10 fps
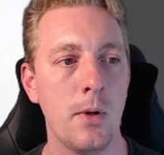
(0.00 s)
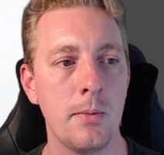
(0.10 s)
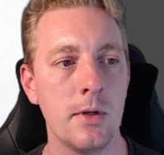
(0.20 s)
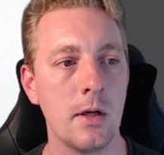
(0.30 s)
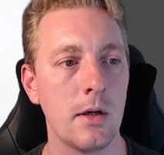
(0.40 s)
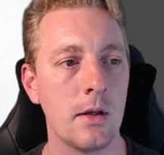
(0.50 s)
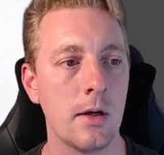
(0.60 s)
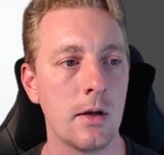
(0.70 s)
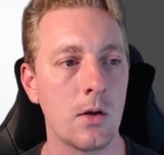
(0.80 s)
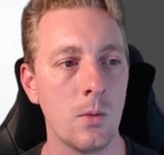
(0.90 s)

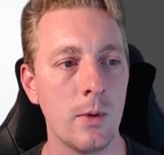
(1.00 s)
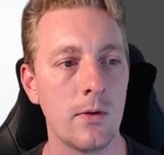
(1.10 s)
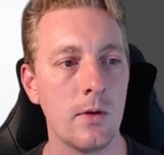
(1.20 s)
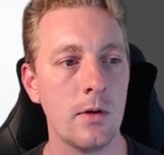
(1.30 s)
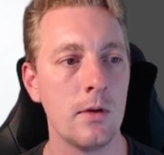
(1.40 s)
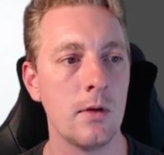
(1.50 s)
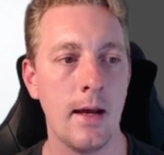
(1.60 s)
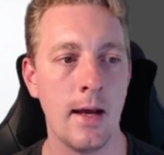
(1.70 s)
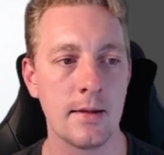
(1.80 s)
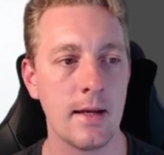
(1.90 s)
perpendicular, coincident,
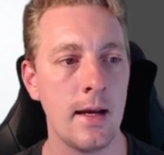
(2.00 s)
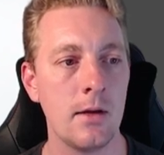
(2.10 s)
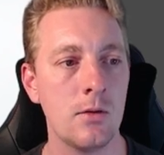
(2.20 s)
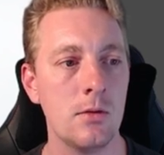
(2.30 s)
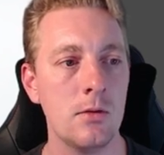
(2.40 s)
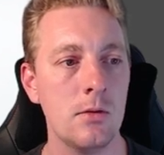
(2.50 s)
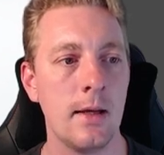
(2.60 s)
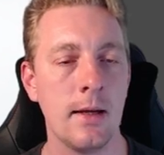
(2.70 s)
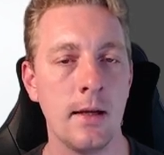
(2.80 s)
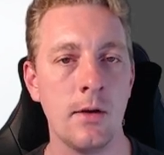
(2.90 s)
at angle,
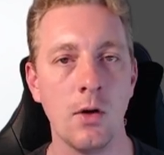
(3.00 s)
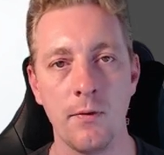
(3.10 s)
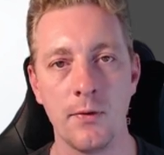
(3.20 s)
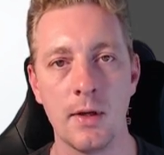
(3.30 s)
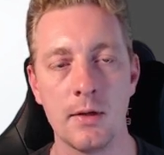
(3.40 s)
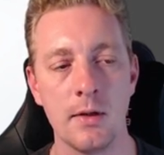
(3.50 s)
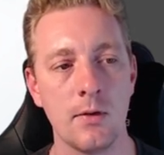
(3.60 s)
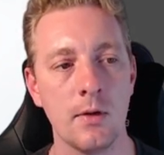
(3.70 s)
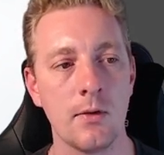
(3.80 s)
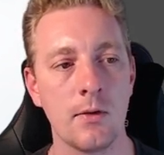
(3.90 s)
and offset
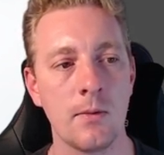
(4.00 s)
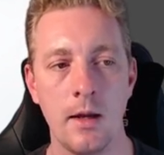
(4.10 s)
distance.